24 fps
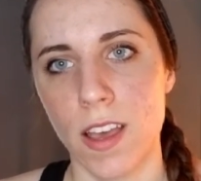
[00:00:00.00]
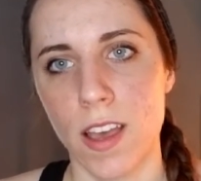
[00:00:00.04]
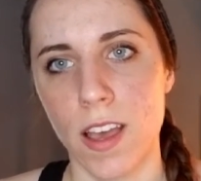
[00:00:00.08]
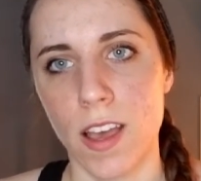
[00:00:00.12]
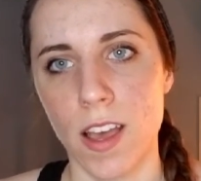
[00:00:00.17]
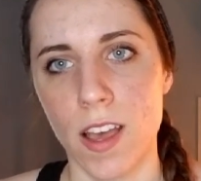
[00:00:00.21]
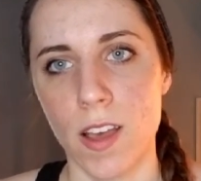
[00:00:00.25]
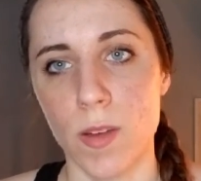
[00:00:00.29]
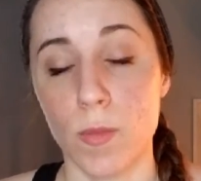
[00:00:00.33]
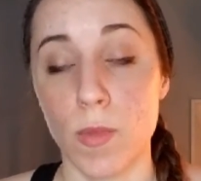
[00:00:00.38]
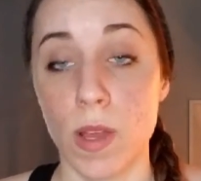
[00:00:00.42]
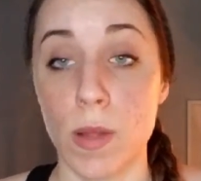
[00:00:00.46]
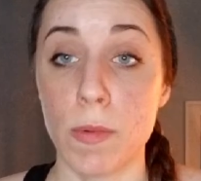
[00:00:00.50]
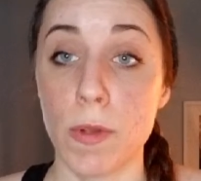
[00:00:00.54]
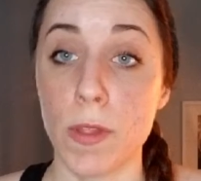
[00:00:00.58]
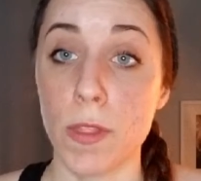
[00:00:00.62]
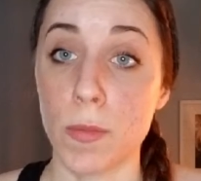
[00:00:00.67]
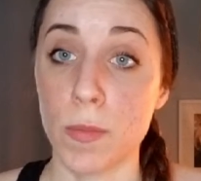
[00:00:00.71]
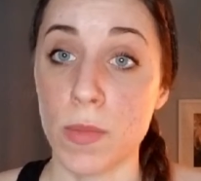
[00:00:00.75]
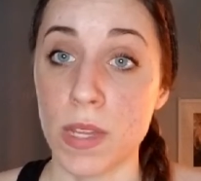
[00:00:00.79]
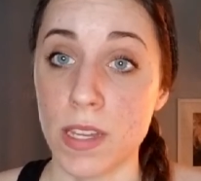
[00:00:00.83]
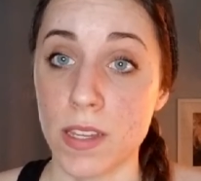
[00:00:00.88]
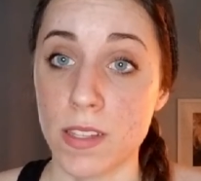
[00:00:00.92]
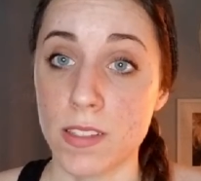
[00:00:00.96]
My brother
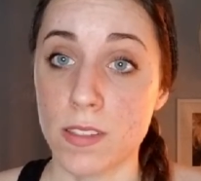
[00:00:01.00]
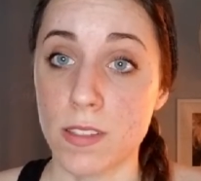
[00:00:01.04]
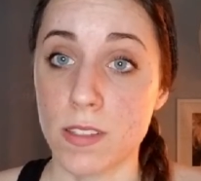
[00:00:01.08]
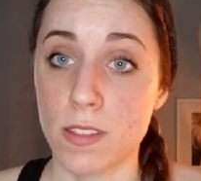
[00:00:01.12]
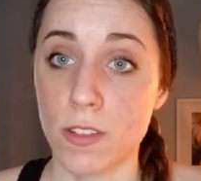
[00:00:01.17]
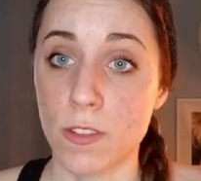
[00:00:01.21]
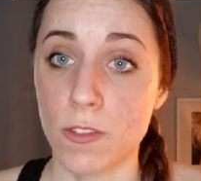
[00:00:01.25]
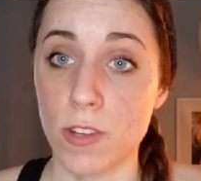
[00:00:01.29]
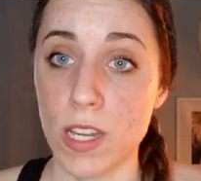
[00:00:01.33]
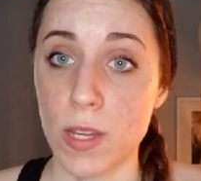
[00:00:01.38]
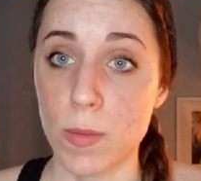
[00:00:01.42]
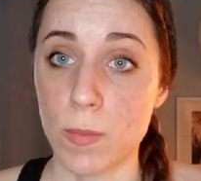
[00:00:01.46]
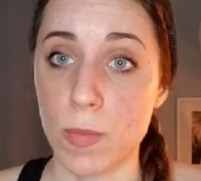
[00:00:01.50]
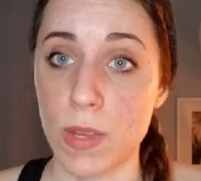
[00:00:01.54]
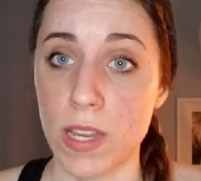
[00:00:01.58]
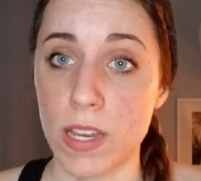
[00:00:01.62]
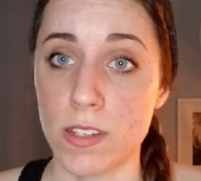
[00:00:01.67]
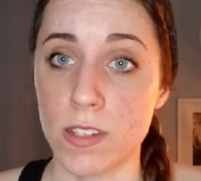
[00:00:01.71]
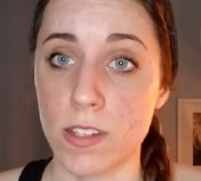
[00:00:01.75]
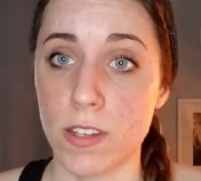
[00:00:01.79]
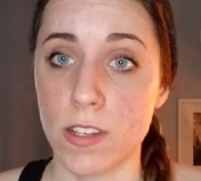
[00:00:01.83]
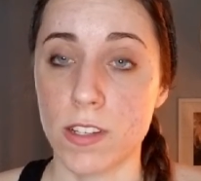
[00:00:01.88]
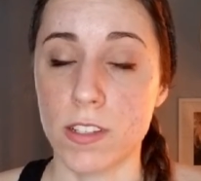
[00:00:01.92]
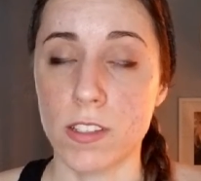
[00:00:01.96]
makes great
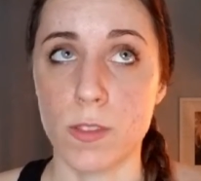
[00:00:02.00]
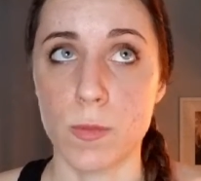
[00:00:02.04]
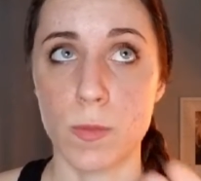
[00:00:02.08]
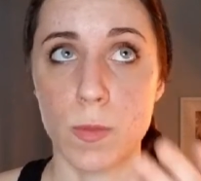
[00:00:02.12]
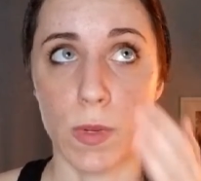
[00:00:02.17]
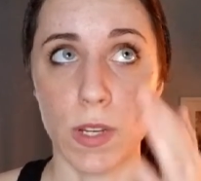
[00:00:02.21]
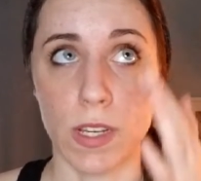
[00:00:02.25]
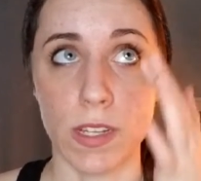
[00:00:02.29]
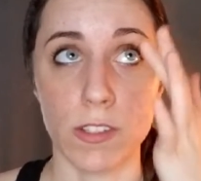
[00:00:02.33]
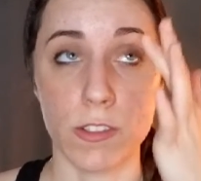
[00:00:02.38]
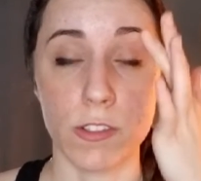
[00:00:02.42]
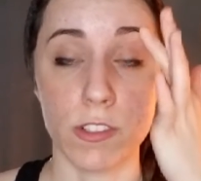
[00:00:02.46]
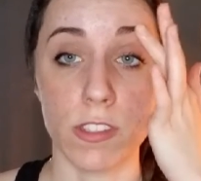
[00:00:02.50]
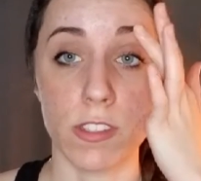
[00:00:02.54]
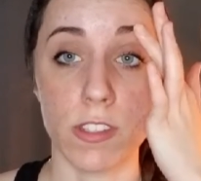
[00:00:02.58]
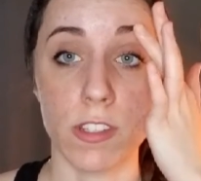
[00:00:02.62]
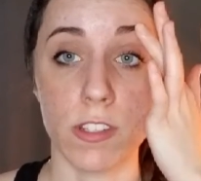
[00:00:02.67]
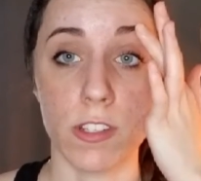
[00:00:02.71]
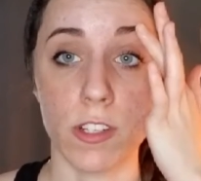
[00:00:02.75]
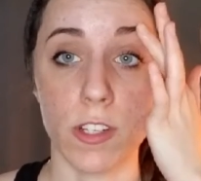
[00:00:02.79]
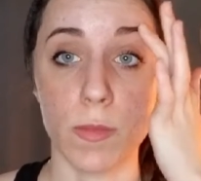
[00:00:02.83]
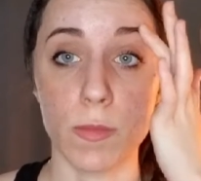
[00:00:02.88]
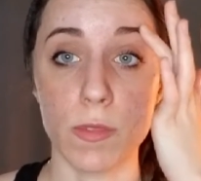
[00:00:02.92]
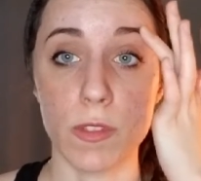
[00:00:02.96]
baked goods, but just in
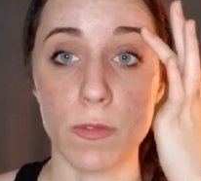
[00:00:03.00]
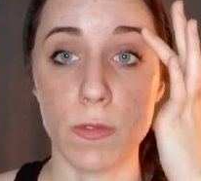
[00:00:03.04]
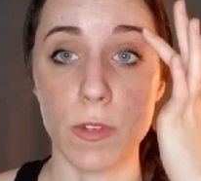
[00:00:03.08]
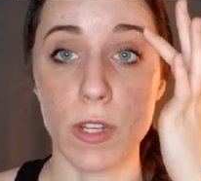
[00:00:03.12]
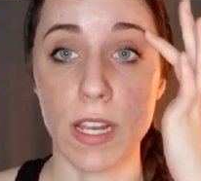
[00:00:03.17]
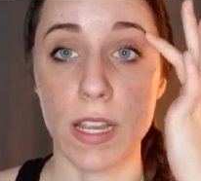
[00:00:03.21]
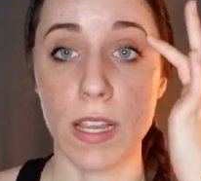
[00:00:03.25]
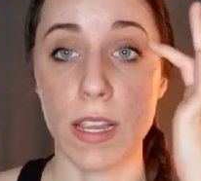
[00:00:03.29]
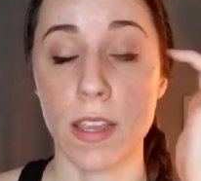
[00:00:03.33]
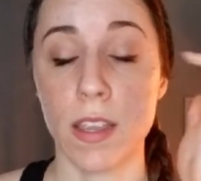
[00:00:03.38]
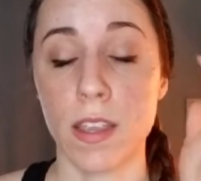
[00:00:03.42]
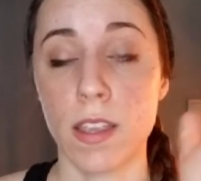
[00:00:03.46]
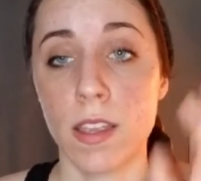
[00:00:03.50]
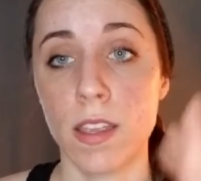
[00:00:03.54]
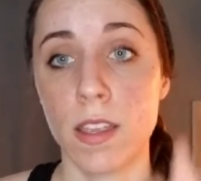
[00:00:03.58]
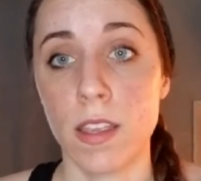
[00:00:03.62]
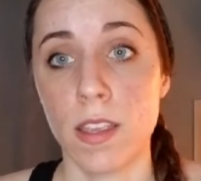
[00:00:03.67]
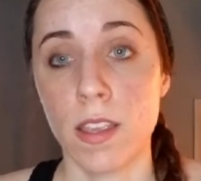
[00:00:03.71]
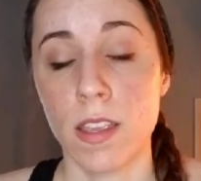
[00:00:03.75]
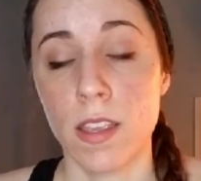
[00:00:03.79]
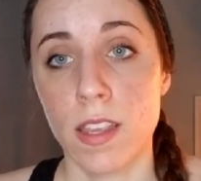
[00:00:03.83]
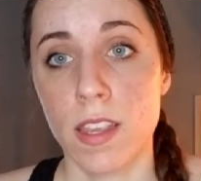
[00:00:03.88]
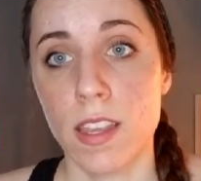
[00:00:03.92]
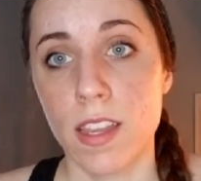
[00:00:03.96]
terms of what I
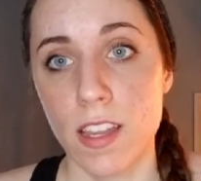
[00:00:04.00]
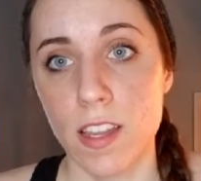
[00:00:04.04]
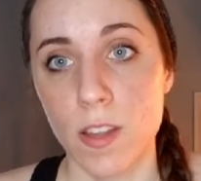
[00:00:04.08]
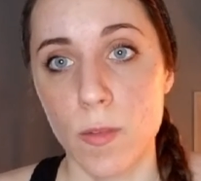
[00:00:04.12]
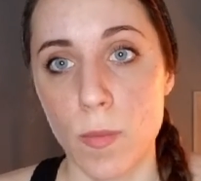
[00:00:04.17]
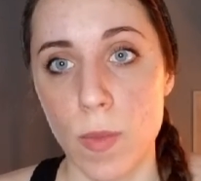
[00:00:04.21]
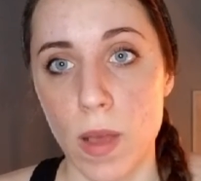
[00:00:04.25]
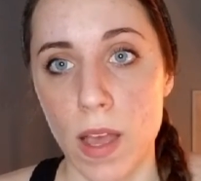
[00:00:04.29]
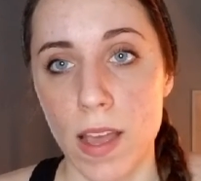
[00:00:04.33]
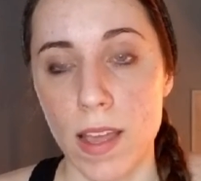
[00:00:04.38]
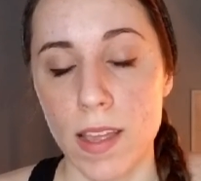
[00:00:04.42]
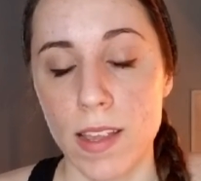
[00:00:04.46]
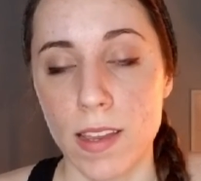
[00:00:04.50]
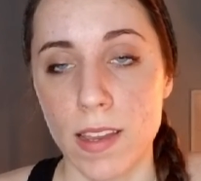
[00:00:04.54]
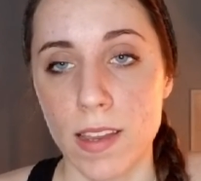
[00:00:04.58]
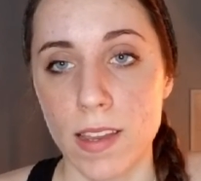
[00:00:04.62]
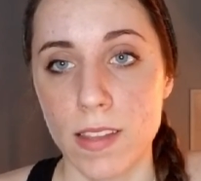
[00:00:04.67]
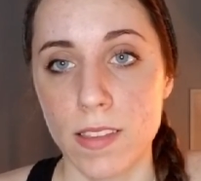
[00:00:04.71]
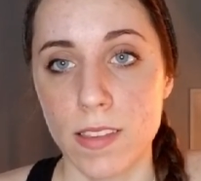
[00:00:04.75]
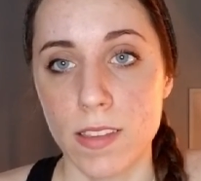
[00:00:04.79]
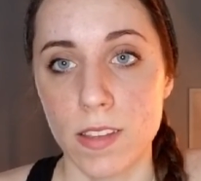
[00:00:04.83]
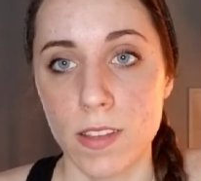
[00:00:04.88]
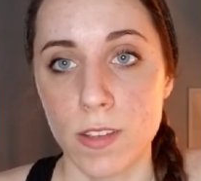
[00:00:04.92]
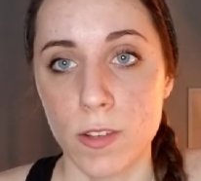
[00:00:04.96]
can buy
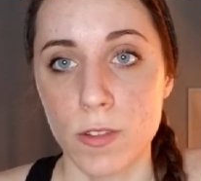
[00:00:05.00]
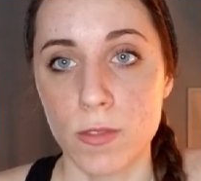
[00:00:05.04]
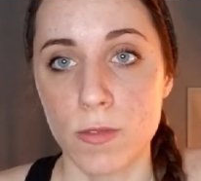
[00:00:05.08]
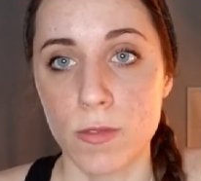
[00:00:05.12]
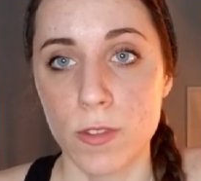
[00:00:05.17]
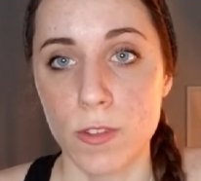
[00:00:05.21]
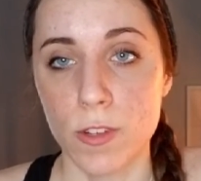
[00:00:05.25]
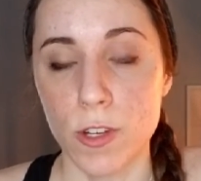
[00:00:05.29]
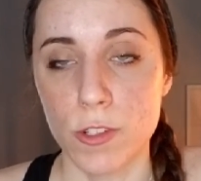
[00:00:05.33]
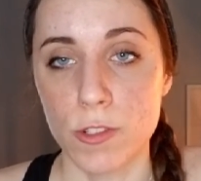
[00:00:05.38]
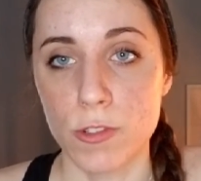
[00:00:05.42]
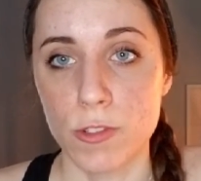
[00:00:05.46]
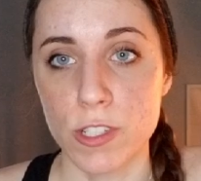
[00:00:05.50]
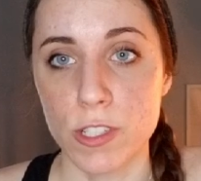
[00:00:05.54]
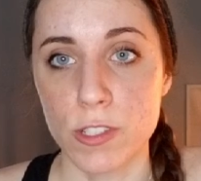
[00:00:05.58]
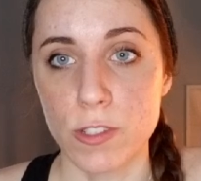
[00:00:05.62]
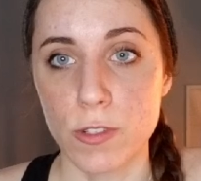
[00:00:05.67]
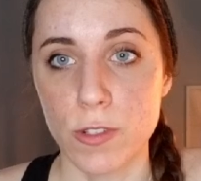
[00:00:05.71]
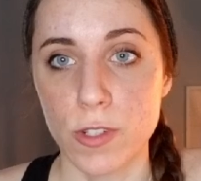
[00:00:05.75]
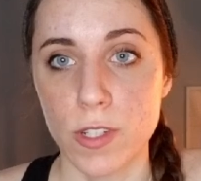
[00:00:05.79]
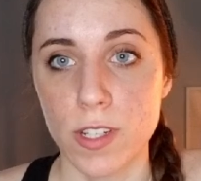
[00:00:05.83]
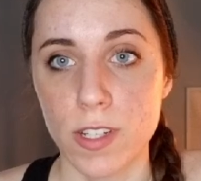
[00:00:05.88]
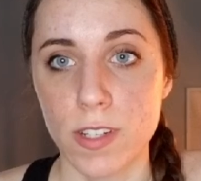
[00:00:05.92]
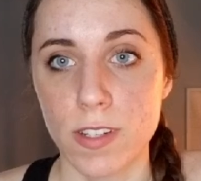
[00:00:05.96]
in the grocery
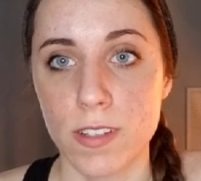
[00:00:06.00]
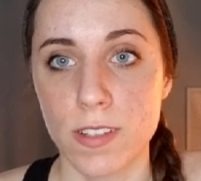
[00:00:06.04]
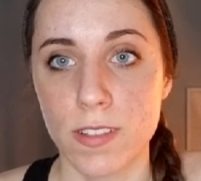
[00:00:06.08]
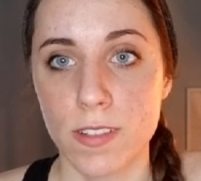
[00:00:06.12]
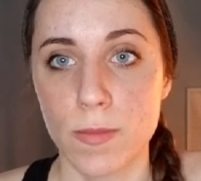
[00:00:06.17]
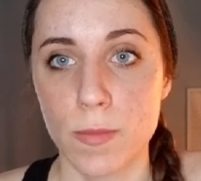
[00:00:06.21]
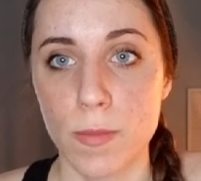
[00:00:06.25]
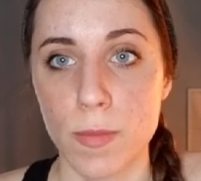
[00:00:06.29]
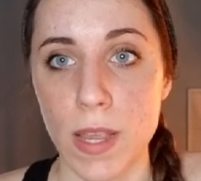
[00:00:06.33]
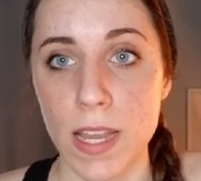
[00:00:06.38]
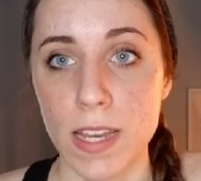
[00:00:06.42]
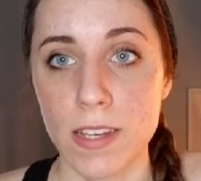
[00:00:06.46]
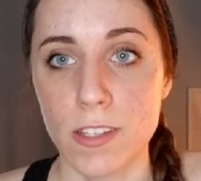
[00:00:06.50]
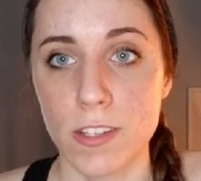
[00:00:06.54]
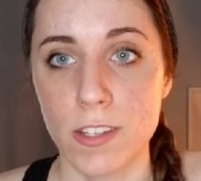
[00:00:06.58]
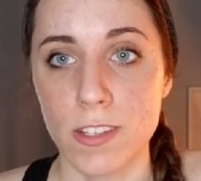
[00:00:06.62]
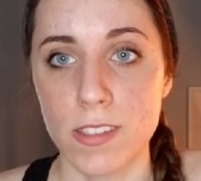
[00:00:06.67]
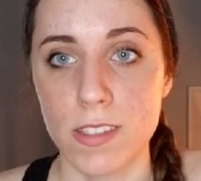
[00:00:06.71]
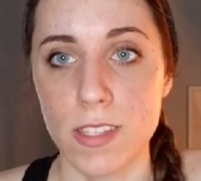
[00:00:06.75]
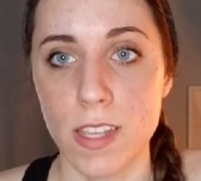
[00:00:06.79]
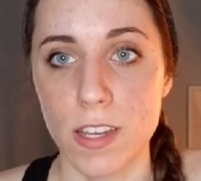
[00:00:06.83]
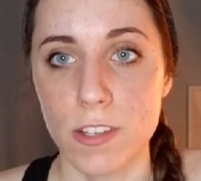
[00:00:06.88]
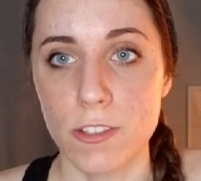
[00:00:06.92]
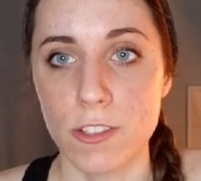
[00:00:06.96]
store baked
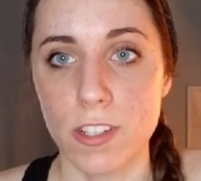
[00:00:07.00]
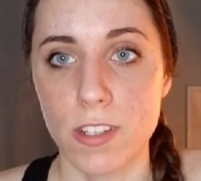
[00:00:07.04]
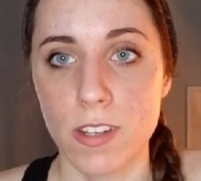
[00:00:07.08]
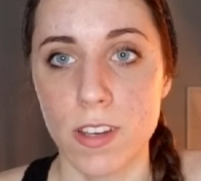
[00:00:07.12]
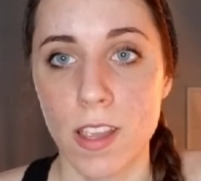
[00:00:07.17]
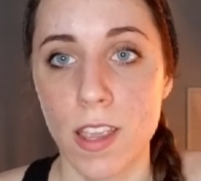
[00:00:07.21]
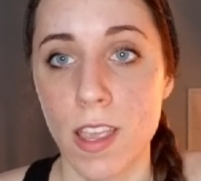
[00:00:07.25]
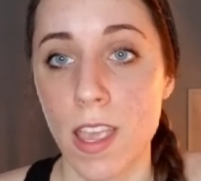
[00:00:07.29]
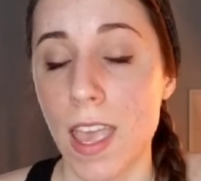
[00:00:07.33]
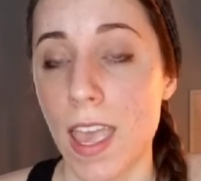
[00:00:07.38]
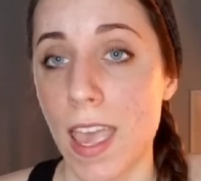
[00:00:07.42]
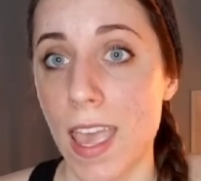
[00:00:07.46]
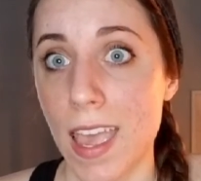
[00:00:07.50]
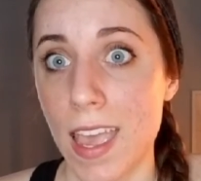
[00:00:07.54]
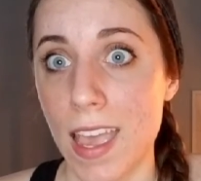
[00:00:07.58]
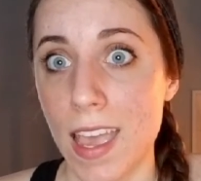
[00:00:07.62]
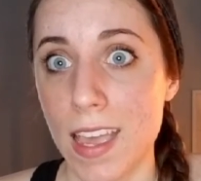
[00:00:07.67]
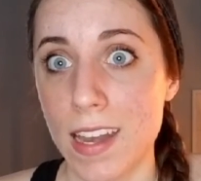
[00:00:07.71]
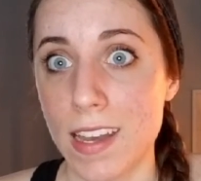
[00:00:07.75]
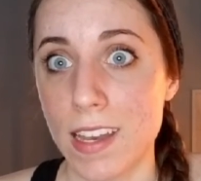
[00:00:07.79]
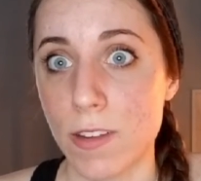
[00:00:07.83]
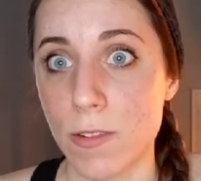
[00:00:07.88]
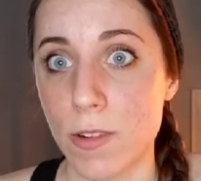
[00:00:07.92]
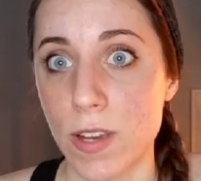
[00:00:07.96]
goods section.
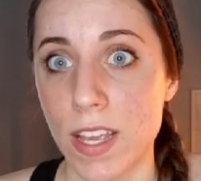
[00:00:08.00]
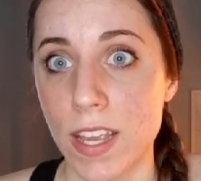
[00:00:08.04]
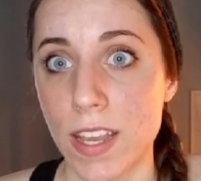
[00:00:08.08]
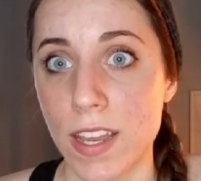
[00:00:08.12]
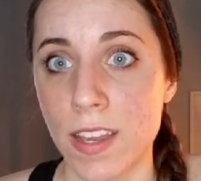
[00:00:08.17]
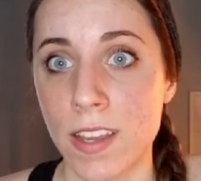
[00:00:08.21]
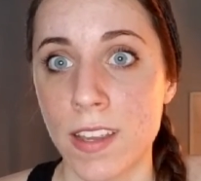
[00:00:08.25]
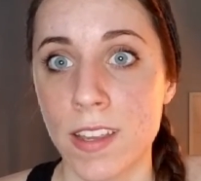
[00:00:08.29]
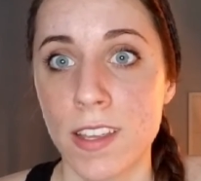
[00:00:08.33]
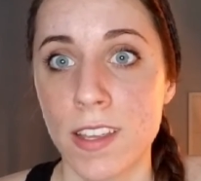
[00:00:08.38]
Anyway,